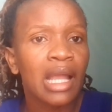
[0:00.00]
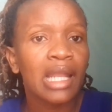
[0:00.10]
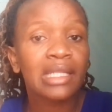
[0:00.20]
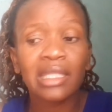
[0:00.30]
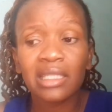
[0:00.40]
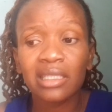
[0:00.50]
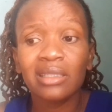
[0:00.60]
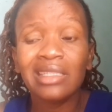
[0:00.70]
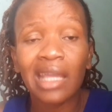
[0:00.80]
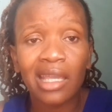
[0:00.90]
let this
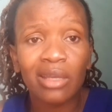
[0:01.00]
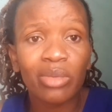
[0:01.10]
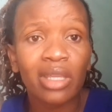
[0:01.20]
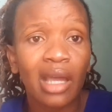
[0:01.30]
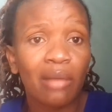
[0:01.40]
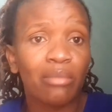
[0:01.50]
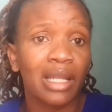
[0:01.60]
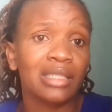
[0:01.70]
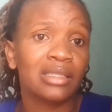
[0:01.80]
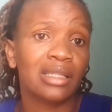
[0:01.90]
day be a
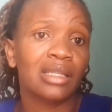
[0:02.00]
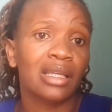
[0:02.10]
blessing